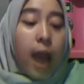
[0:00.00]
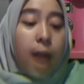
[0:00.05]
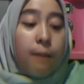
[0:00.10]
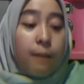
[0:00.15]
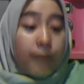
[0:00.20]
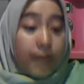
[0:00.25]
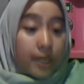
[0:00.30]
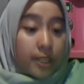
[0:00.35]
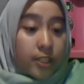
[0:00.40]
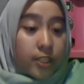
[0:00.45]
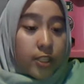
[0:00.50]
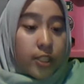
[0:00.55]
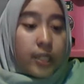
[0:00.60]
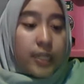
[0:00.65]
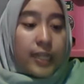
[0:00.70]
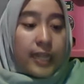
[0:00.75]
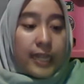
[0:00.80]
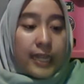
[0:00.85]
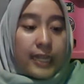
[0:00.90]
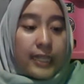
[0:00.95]
Mention
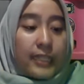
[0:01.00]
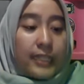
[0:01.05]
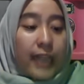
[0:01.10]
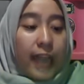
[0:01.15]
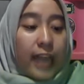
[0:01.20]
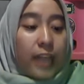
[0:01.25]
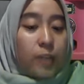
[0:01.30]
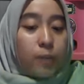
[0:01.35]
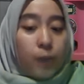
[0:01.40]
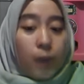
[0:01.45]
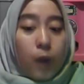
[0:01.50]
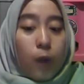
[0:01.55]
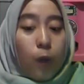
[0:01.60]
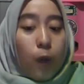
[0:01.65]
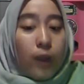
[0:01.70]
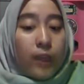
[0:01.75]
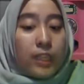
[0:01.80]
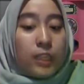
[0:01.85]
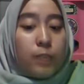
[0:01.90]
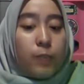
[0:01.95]
the title, explain
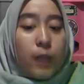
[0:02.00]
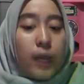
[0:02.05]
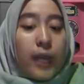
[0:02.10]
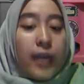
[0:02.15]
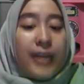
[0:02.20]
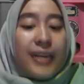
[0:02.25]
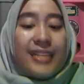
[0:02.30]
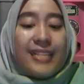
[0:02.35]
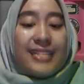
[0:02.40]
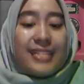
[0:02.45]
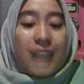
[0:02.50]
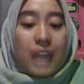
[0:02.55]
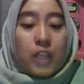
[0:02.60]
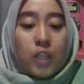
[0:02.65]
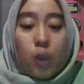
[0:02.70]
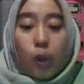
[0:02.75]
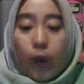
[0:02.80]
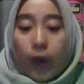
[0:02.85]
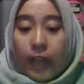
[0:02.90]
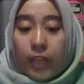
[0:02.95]
what the speaker
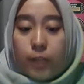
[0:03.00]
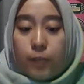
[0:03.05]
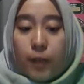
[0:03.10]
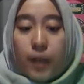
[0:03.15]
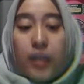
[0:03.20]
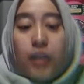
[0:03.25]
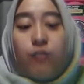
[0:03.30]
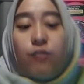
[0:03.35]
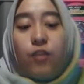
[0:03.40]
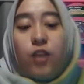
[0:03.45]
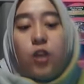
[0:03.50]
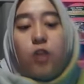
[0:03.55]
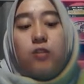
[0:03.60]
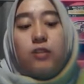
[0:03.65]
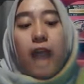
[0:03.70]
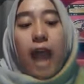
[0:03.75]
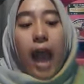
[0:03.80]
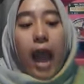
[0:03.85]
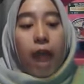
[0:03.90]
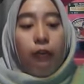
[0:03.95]
discussed, or explain the
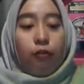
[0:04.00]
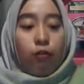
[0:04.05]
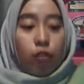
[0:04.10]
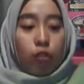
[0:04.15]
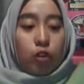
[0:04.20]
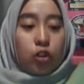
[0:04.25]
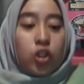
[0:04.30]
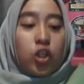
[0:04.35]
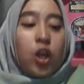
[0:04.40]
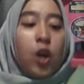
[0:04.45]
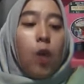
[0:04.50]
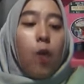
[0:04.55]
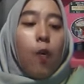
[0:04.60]
videos I have watched.